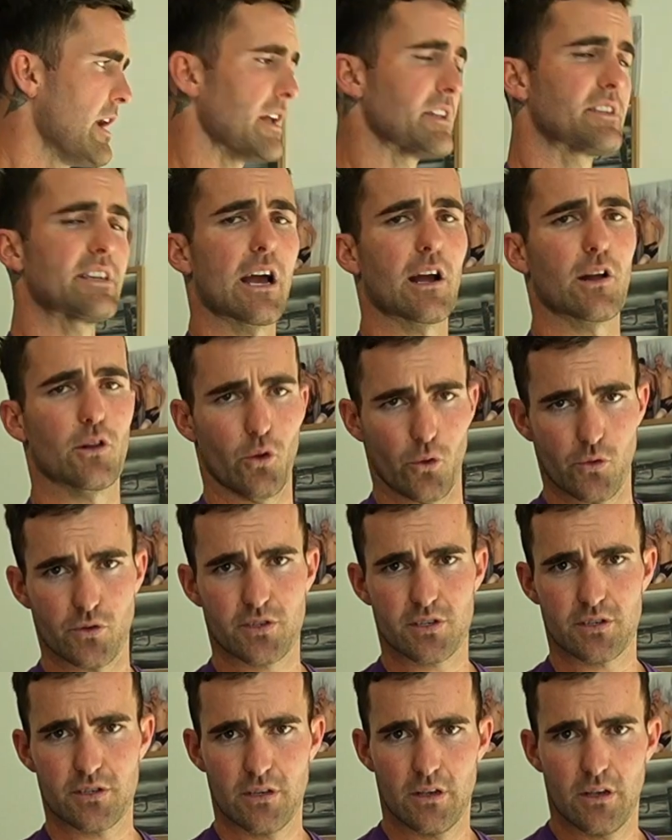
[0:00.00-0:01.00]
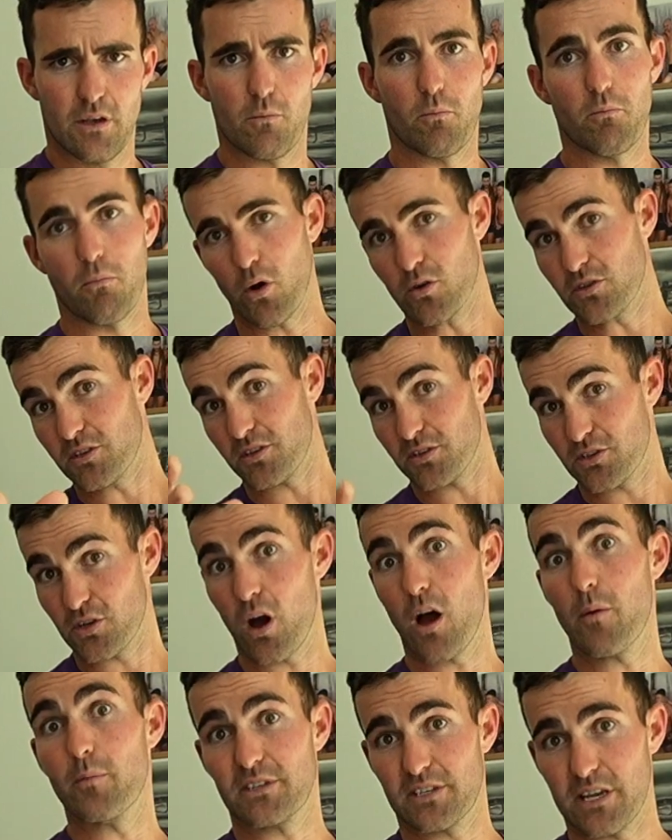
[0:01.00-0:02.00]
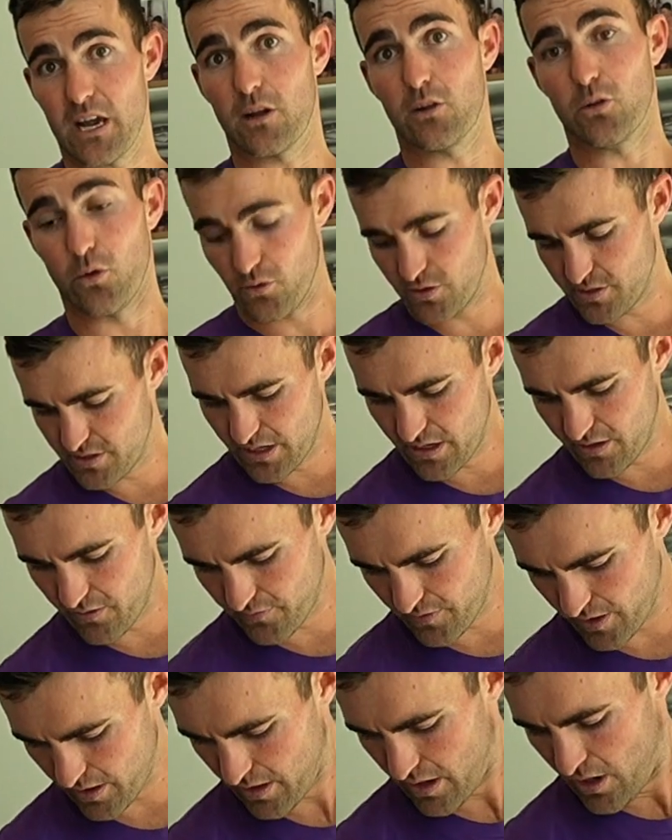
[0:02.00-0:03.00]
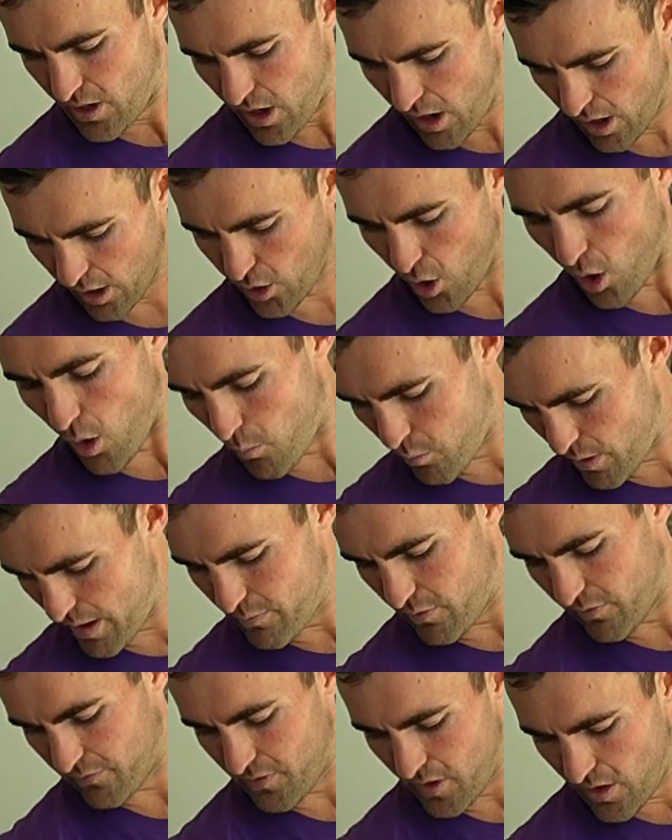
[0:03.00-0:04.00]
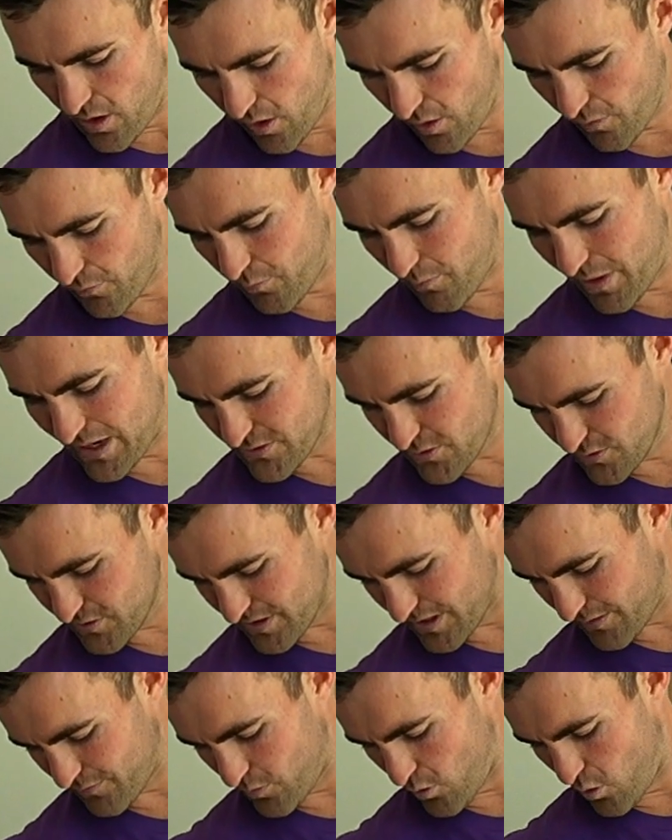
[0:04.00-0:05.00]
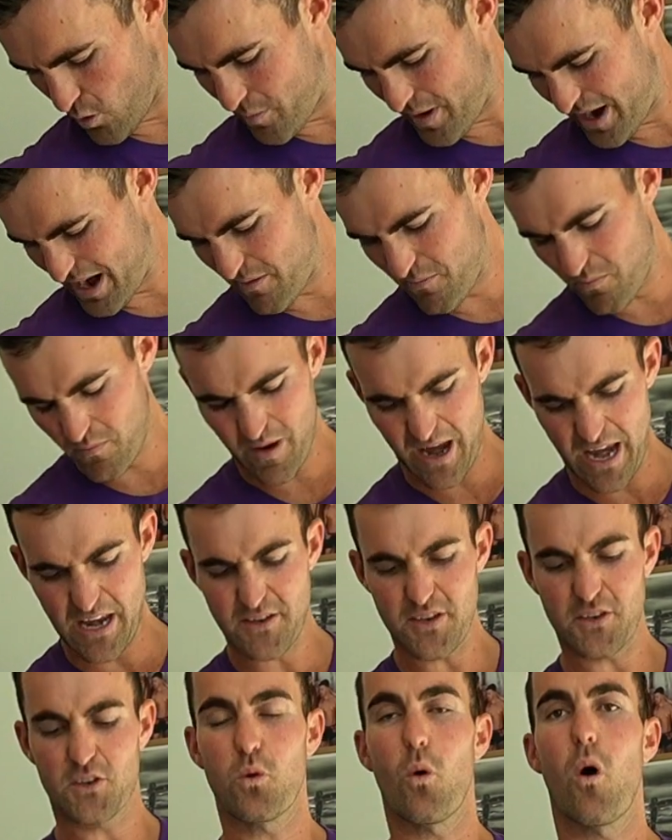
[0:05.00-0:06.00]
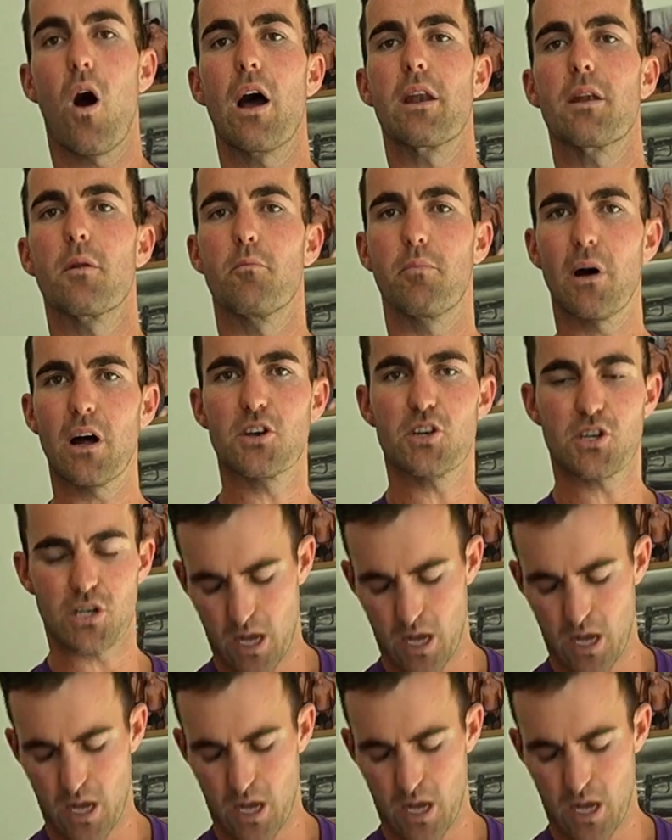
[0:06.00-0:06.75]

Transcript: it's our glutes. Most of the time, it's our glutes. Think of a cobweb of muscles that have all been intertwined and bunched